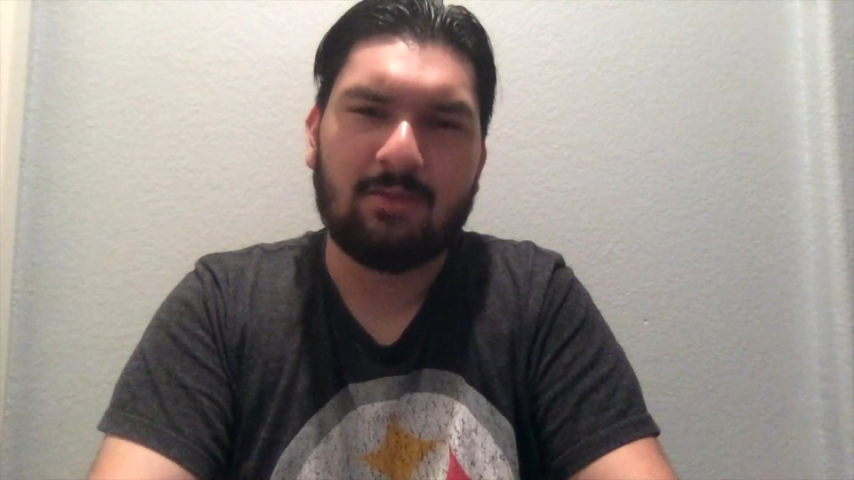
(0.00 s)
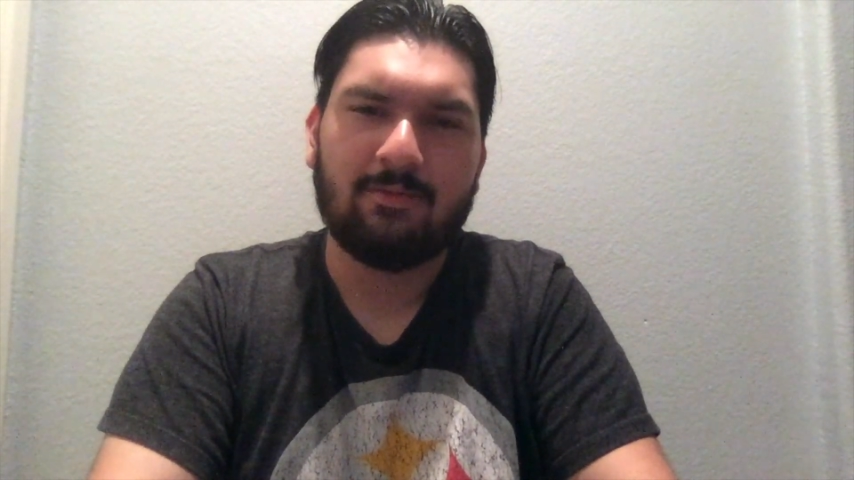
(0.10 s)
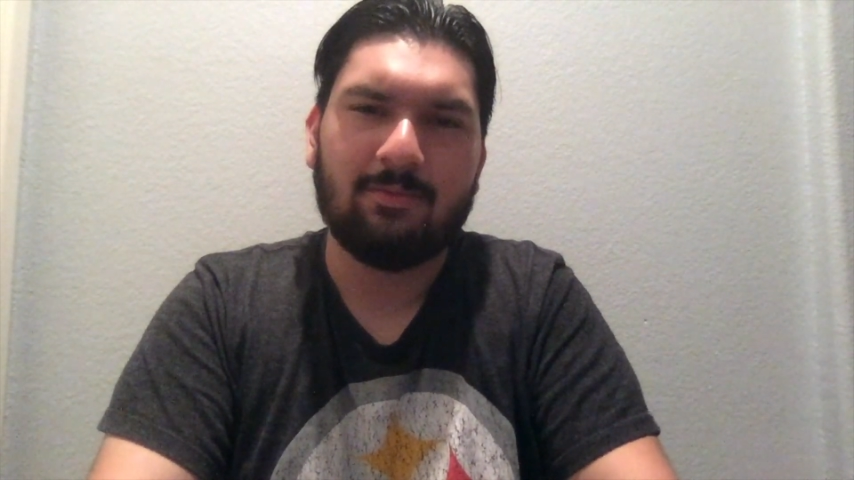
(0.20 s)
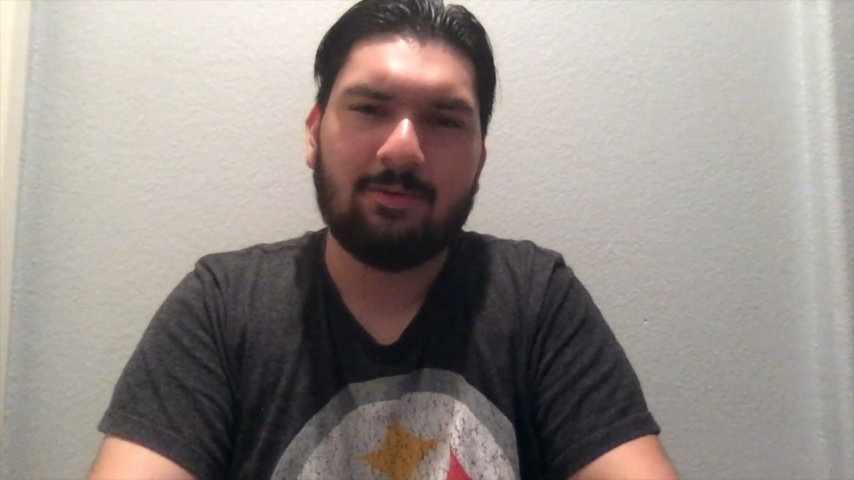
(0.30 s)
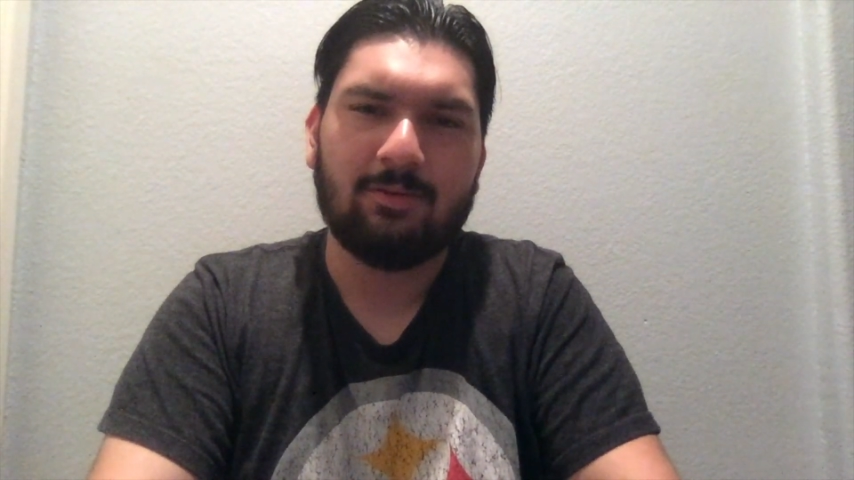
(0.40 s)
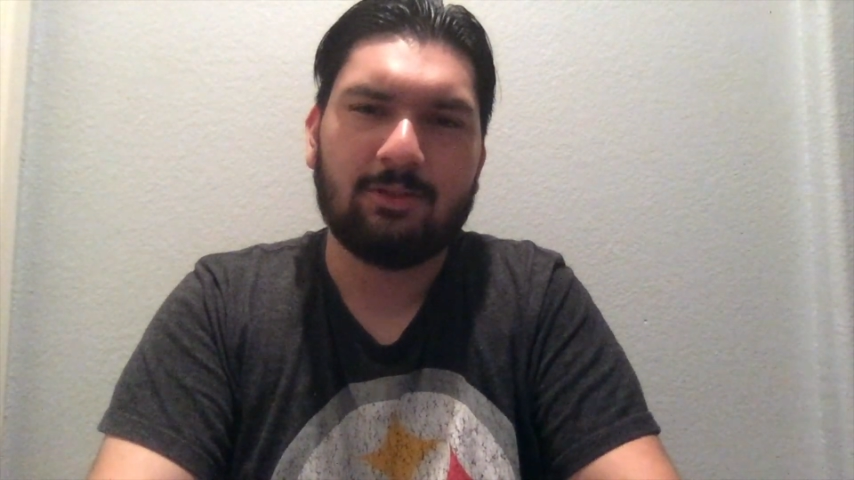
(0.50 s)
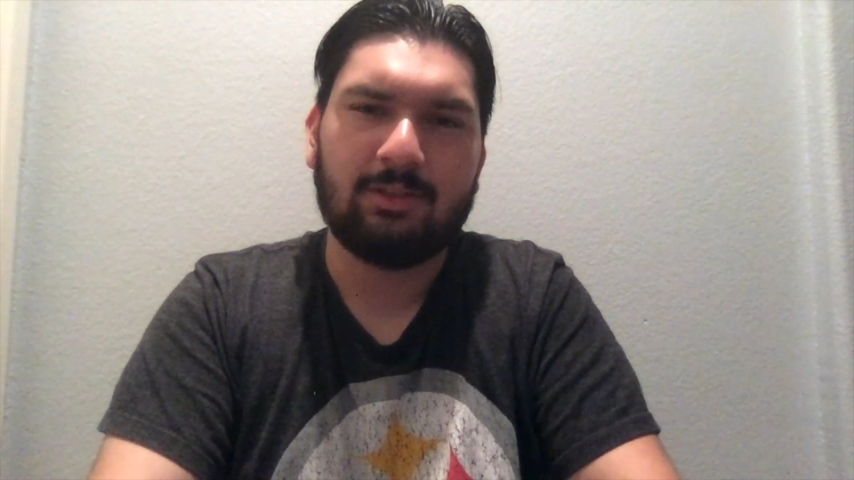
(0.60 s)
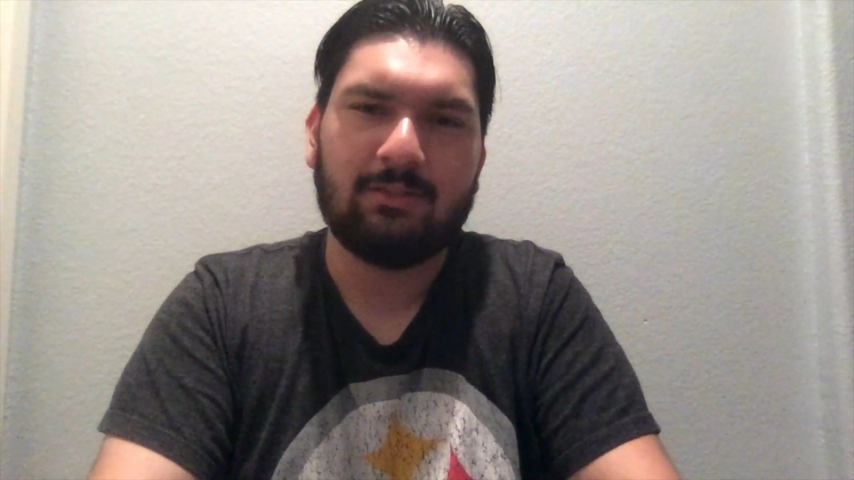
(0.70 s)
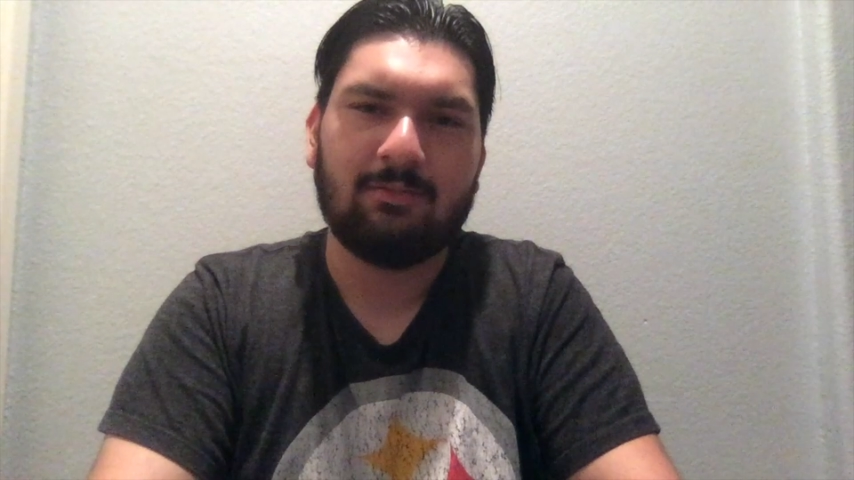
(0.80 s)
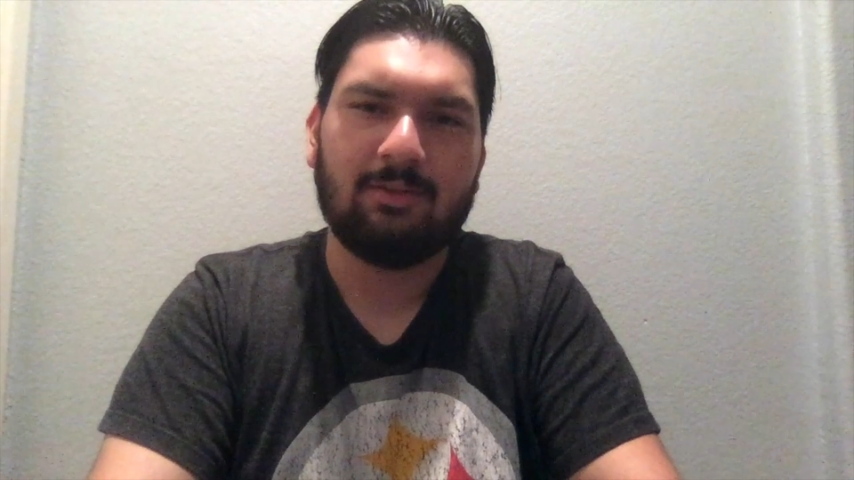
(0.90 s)
of emotion
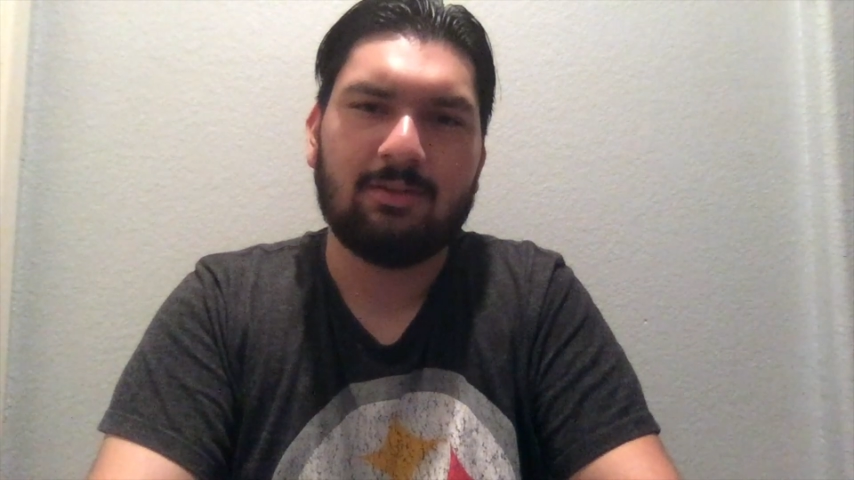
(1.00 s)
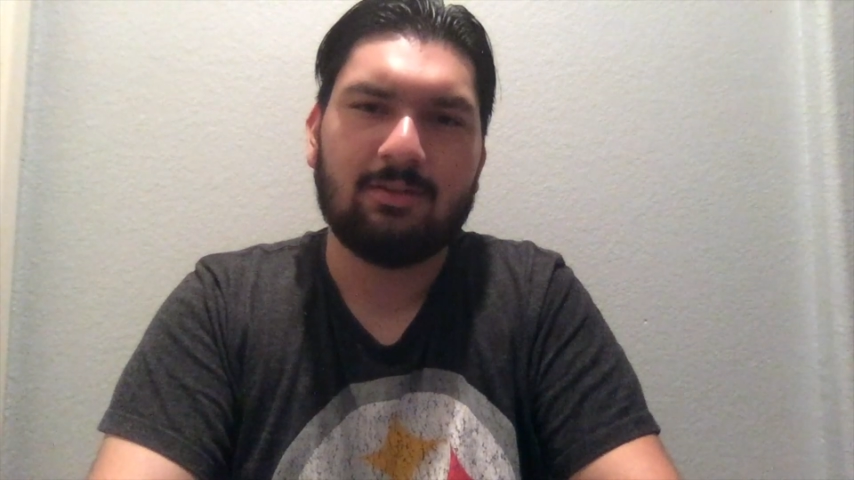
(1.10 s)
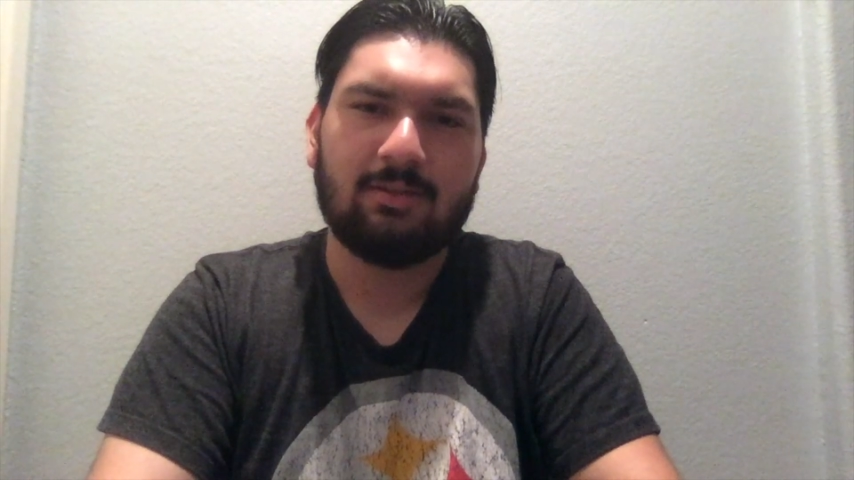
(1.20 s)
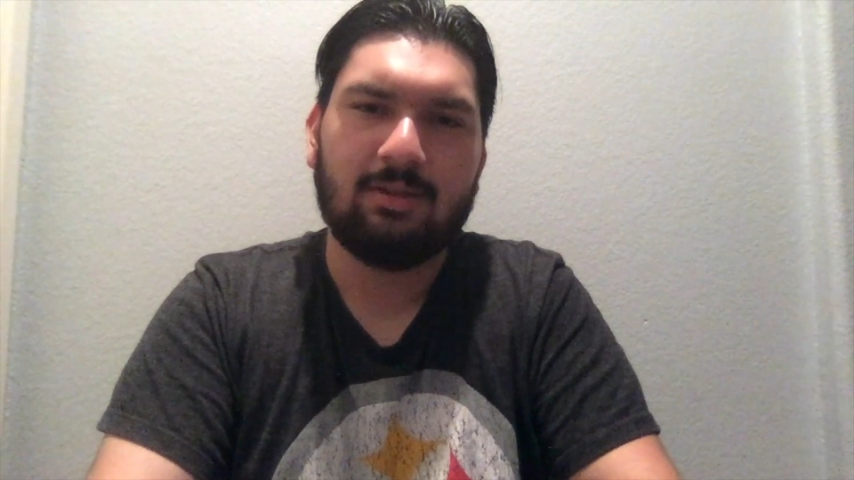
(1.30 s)
at once.